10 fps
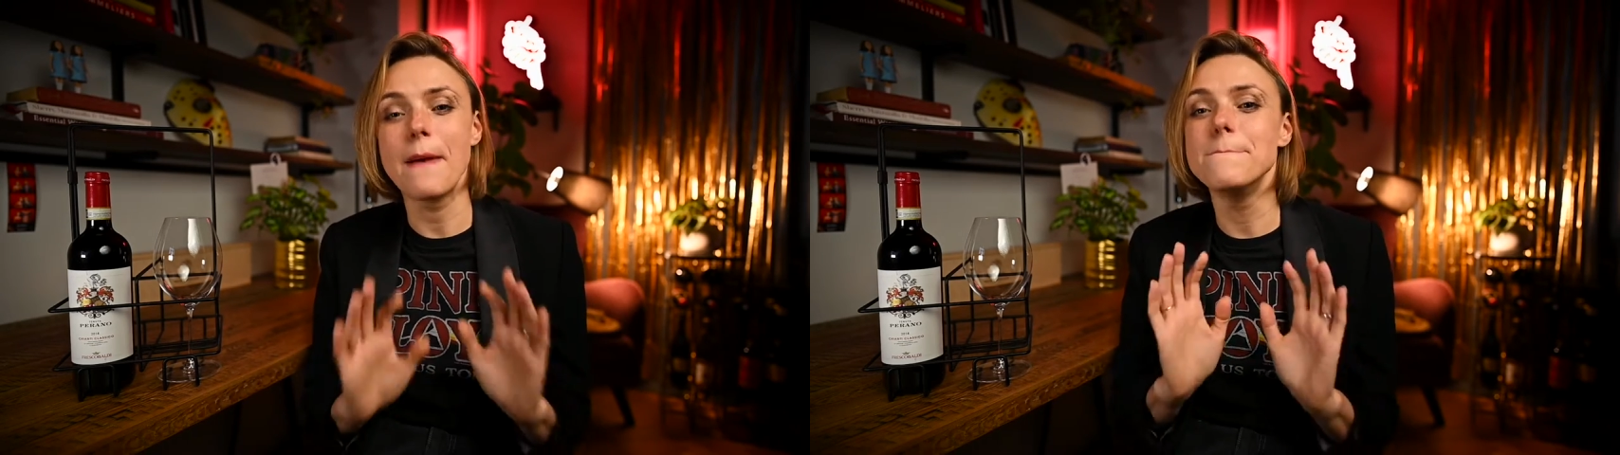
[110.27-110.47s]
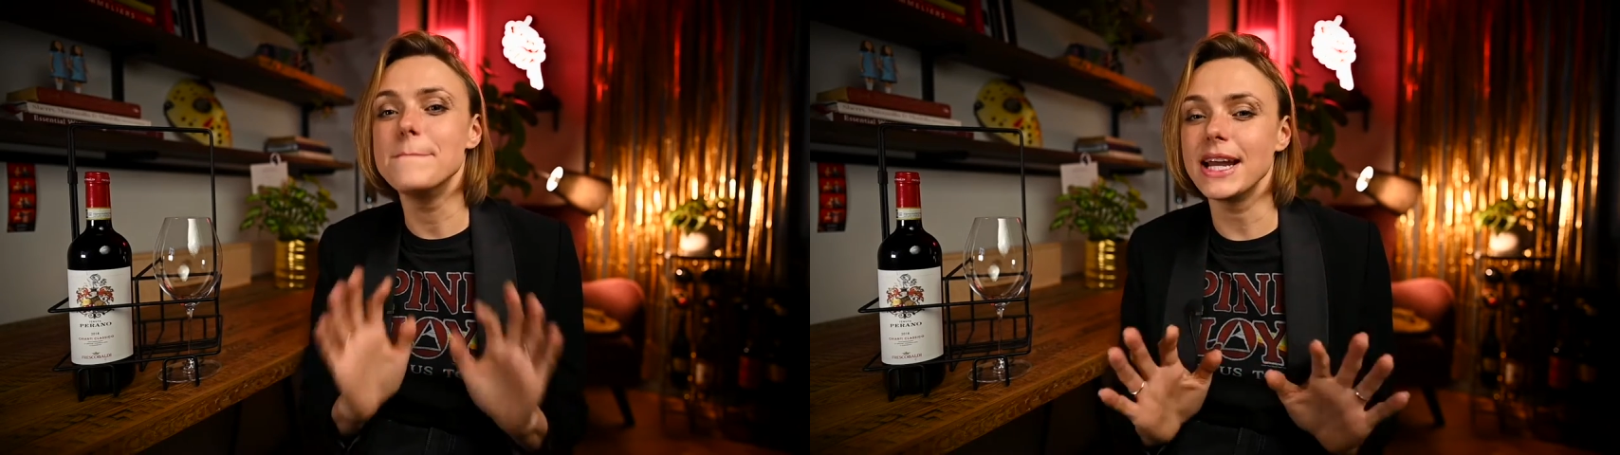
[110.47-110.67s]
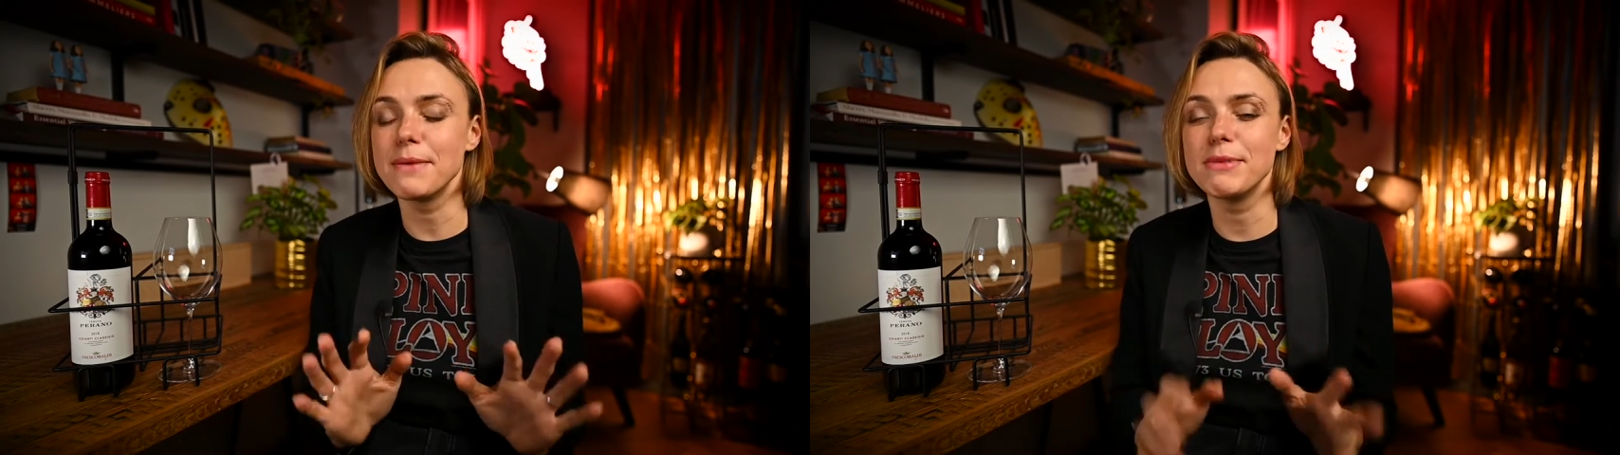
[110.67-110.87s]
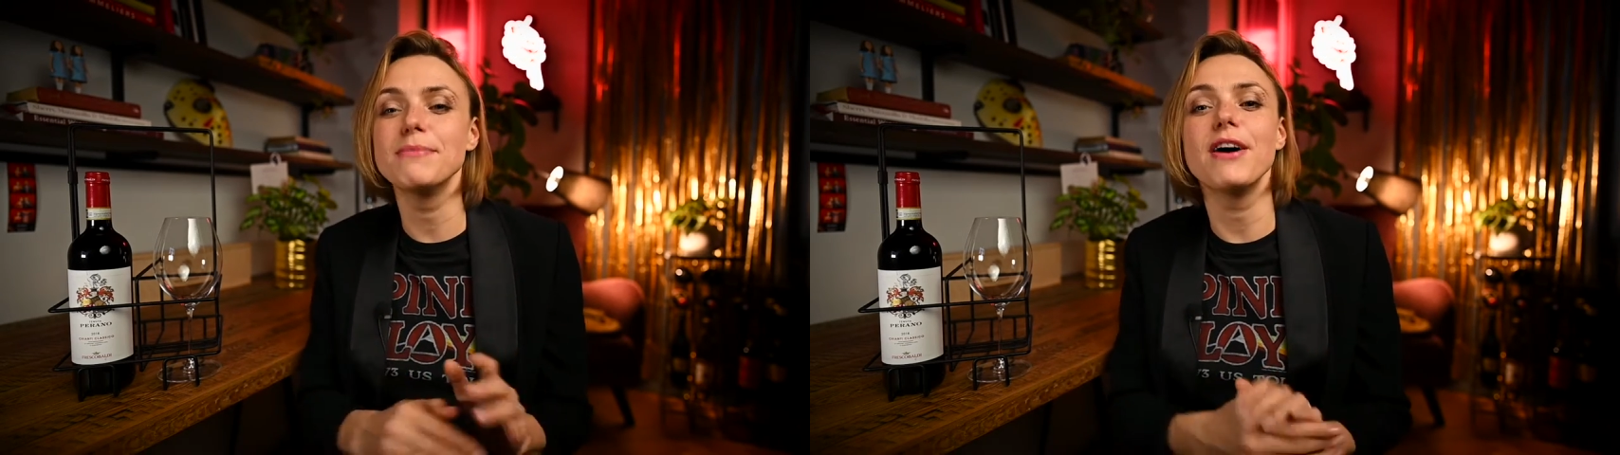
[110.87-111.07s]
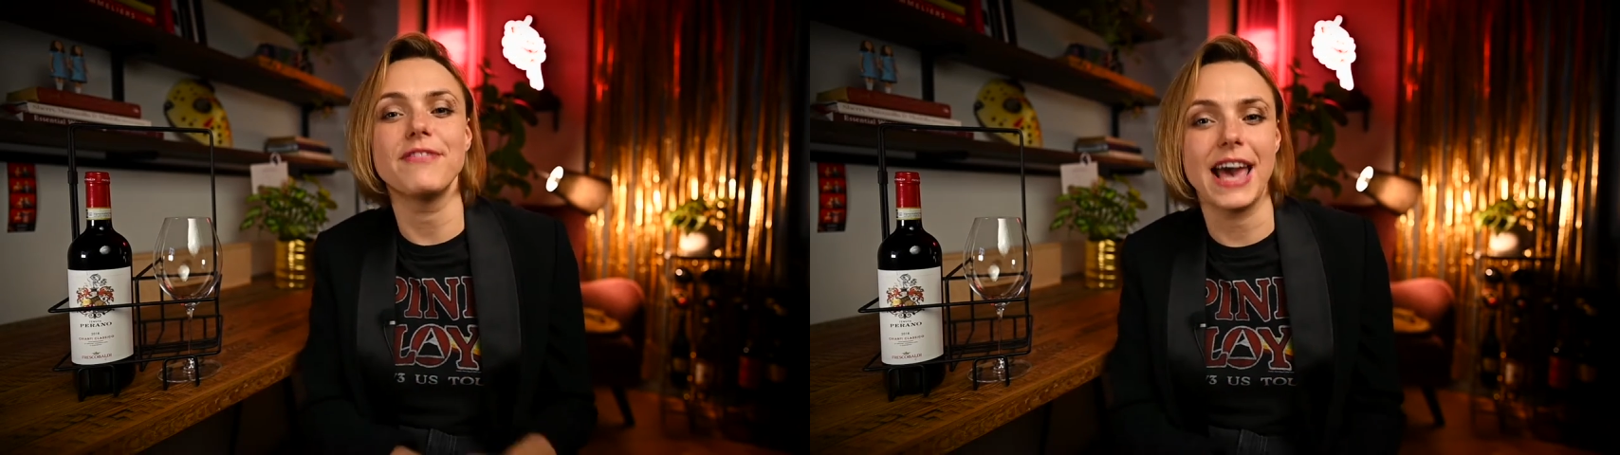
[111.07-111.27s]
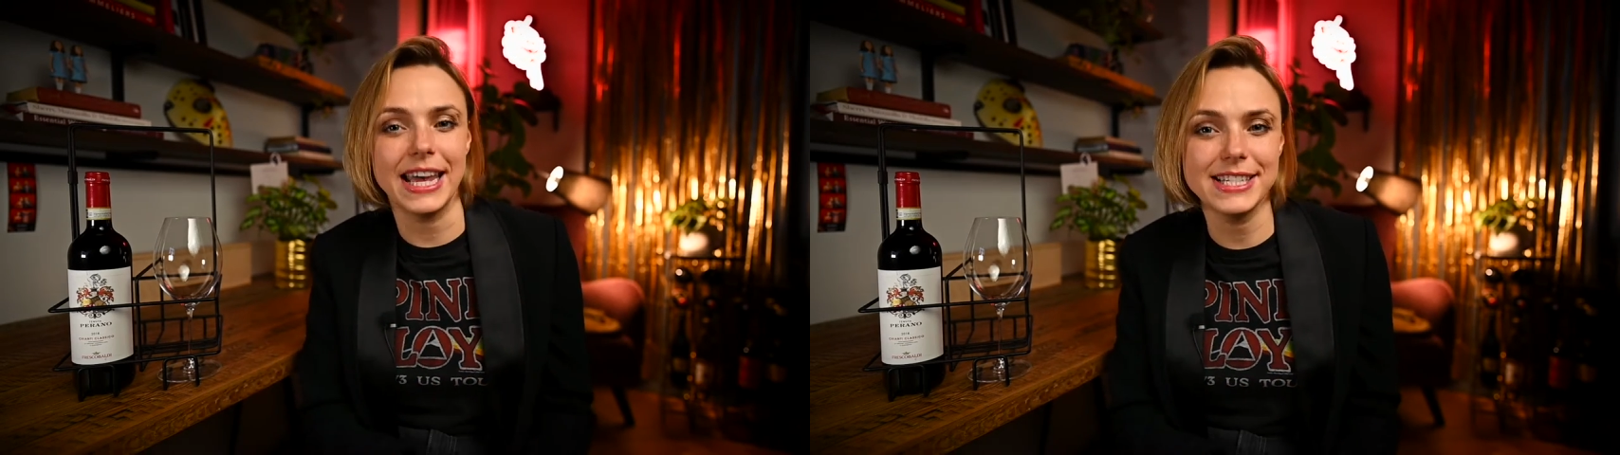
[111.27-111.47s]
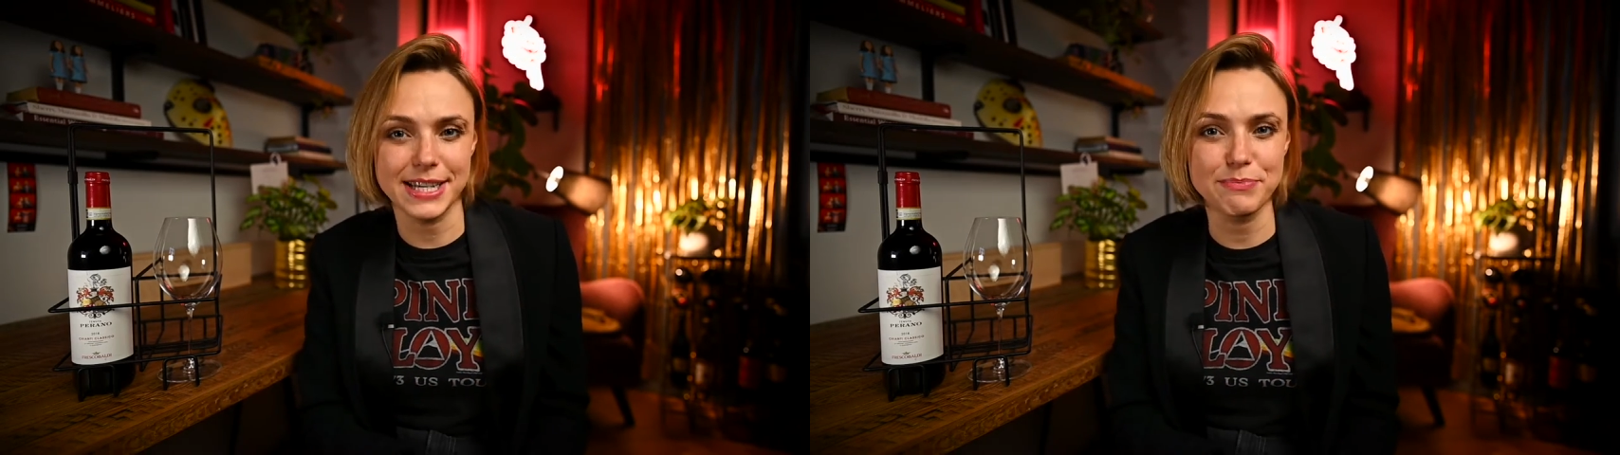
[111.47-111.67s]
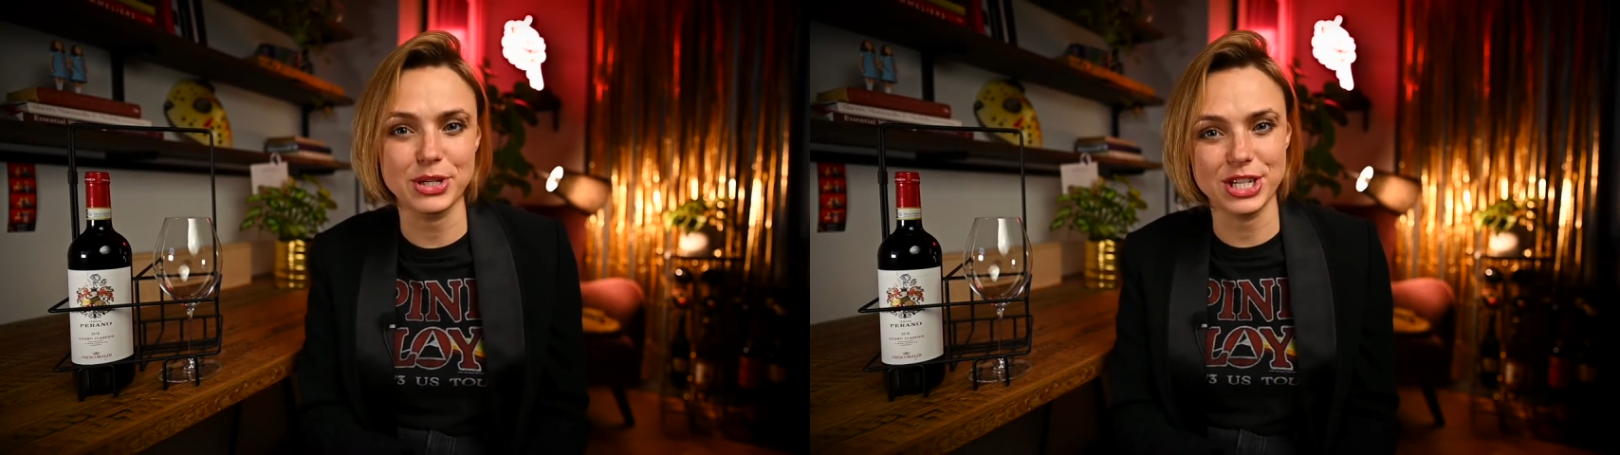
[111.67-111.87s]
minimum of
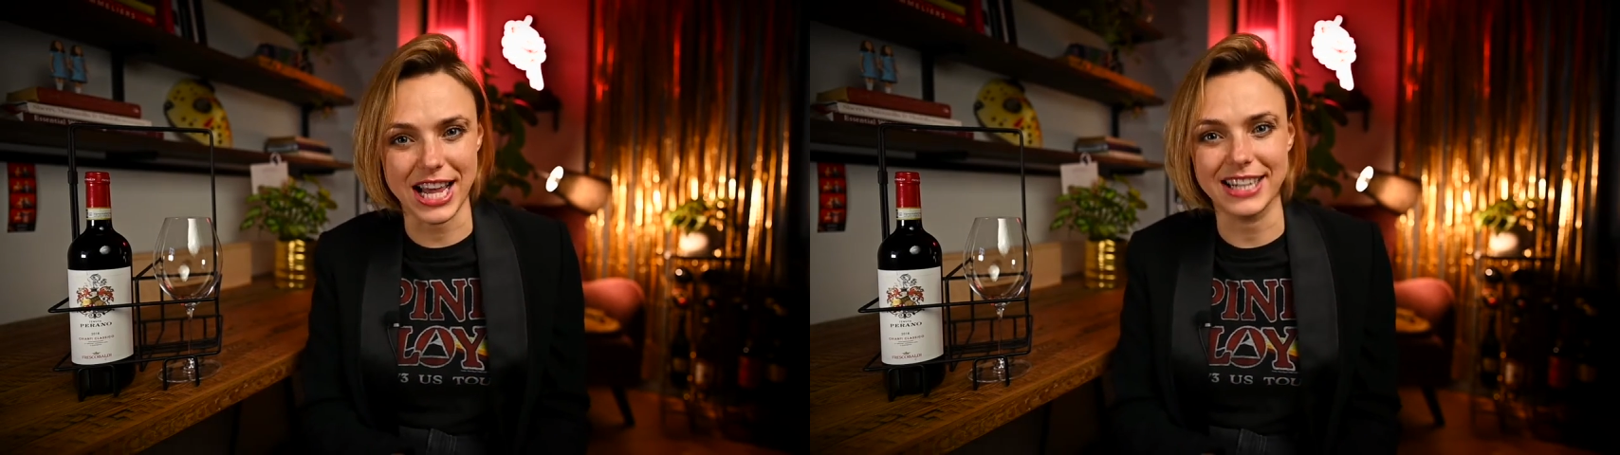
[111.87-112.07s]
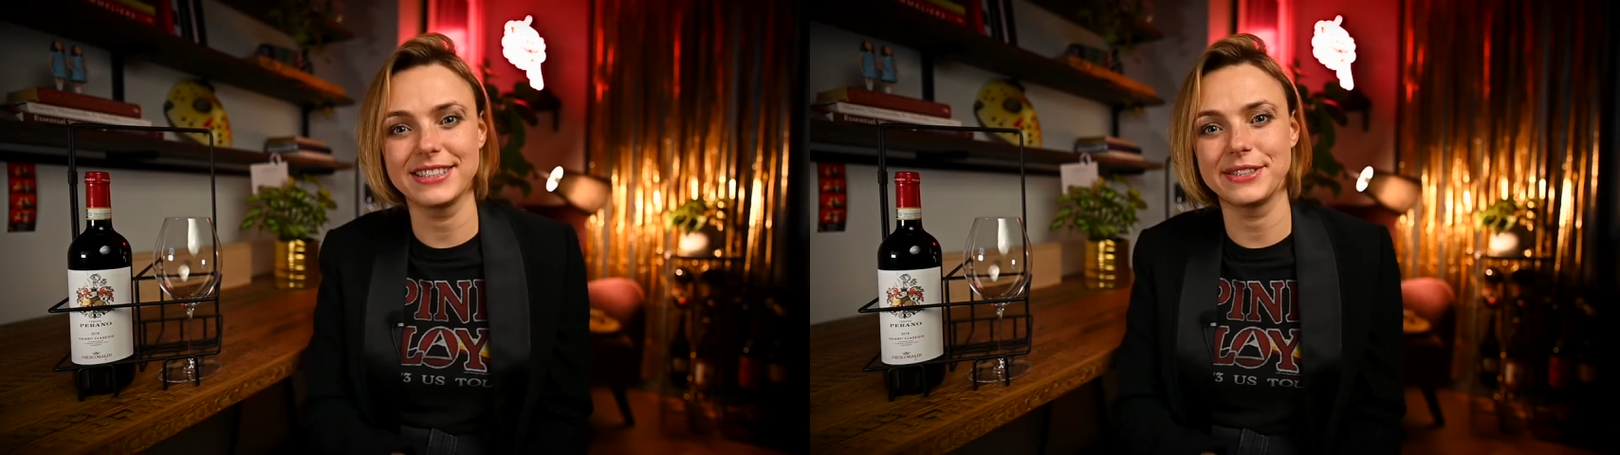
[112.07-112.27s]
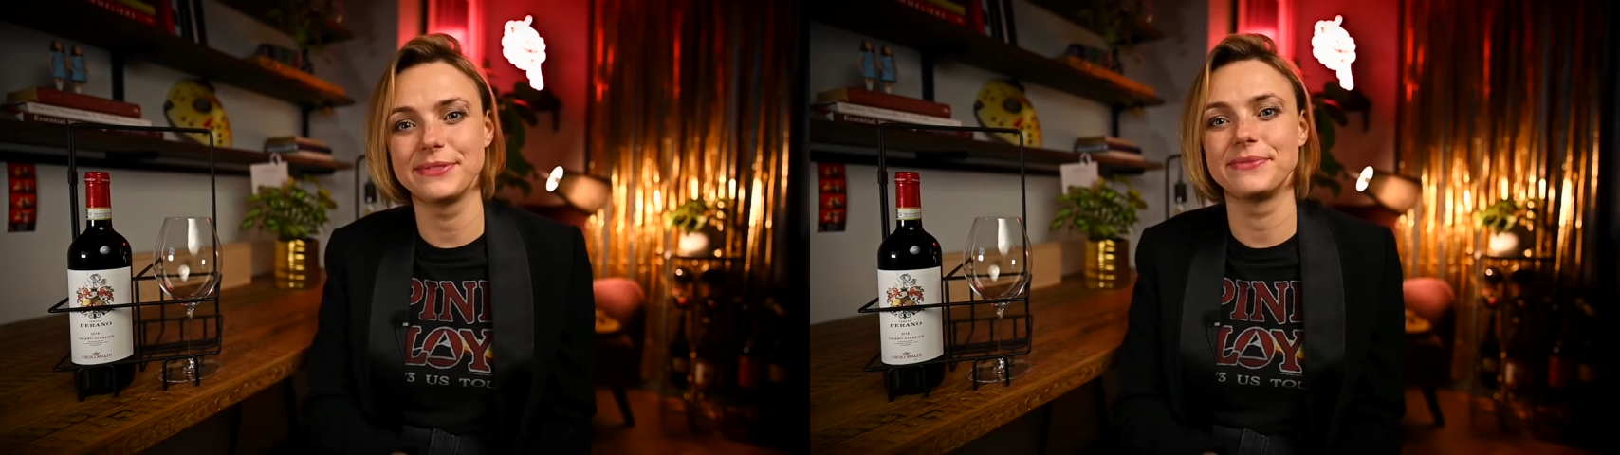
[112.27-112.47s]
80%.